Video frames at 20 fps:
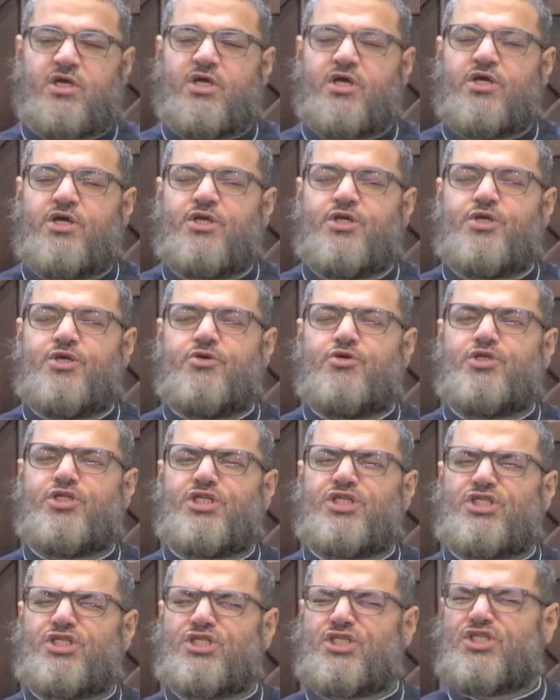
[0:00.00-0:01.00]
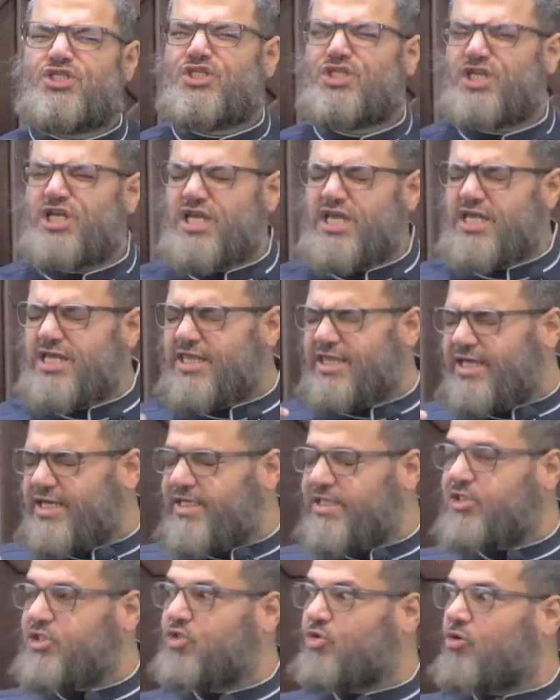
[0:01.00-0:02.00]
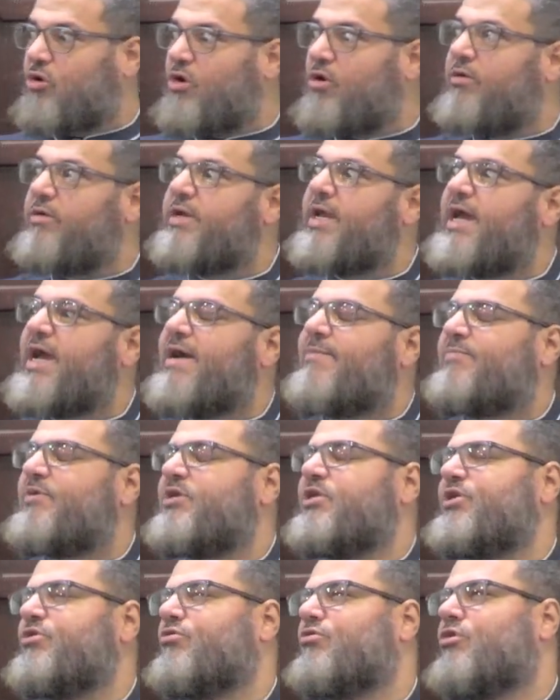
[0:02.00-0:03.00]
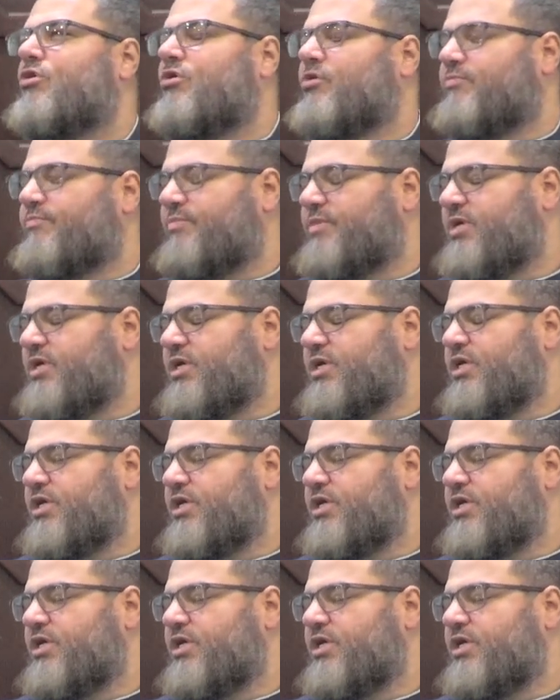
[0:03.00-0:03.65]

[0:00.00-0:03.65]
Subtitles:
you just see things wrong happen in your home,